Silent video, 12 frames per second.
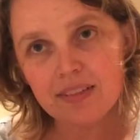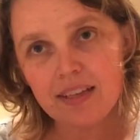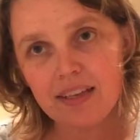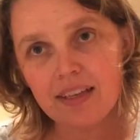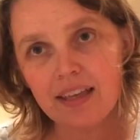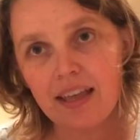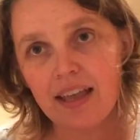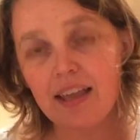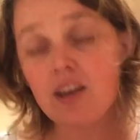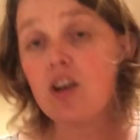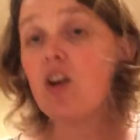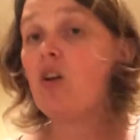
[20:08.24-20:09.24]
Okay,
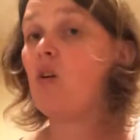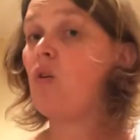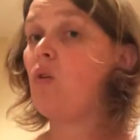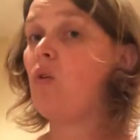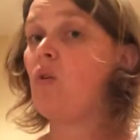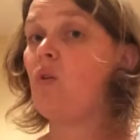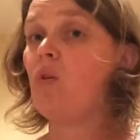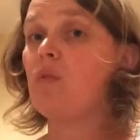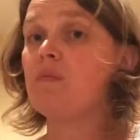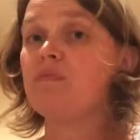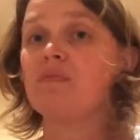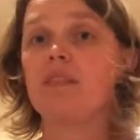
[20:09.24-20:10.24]
or
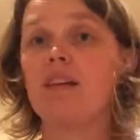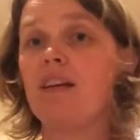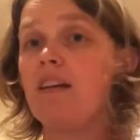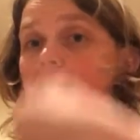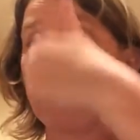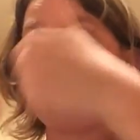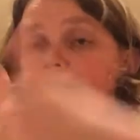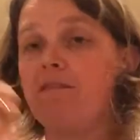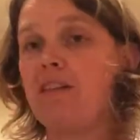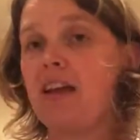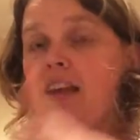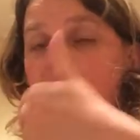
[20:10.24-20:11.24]

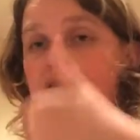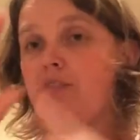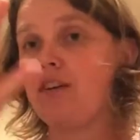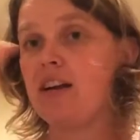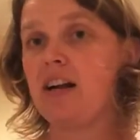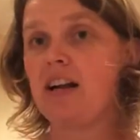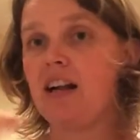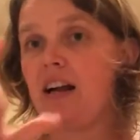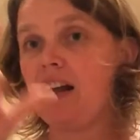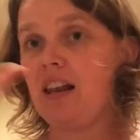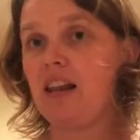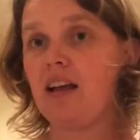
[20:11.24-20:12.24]
favourite
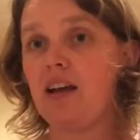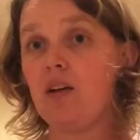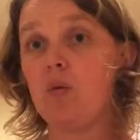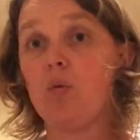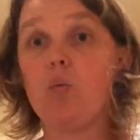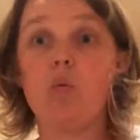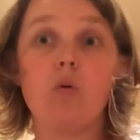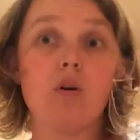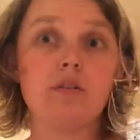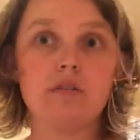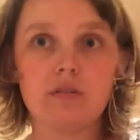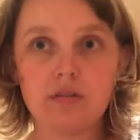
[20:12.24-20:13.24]
colour,
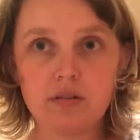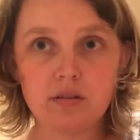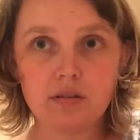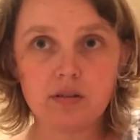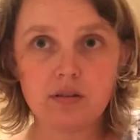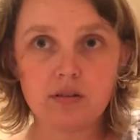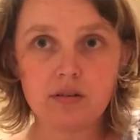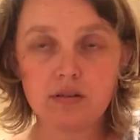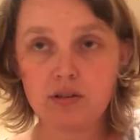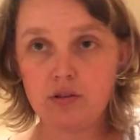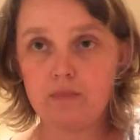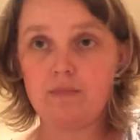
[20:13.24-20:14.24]
what?
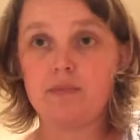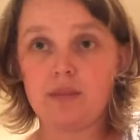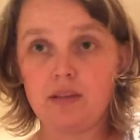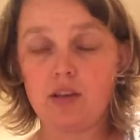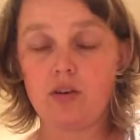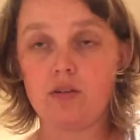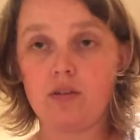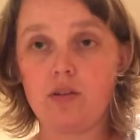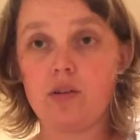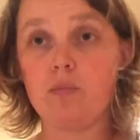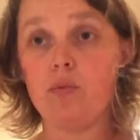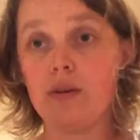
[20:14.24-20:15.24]
You know, you
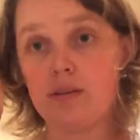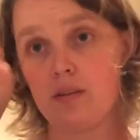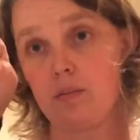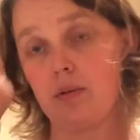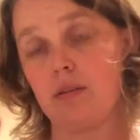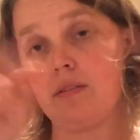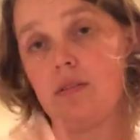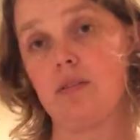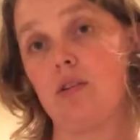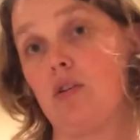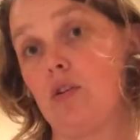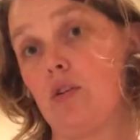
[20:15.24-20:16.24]
can point to the person,
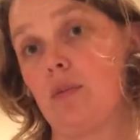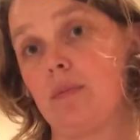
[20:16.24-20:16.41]
you.